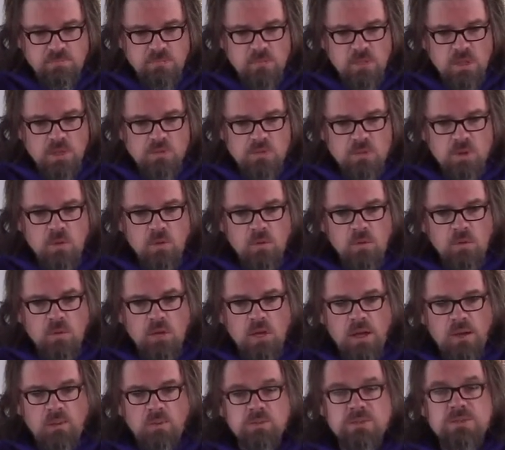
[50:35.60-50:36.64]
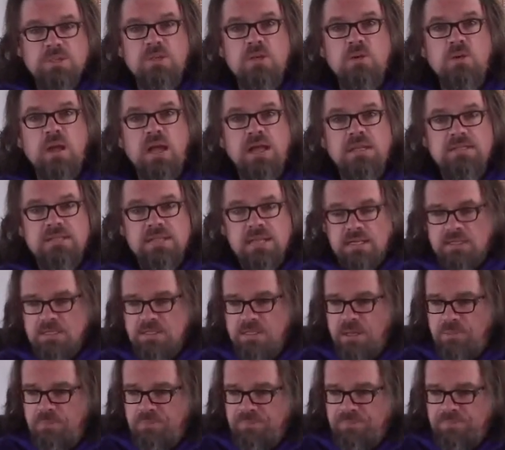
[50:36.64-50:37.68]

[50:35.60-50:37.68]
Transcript: So I will see you guys next time.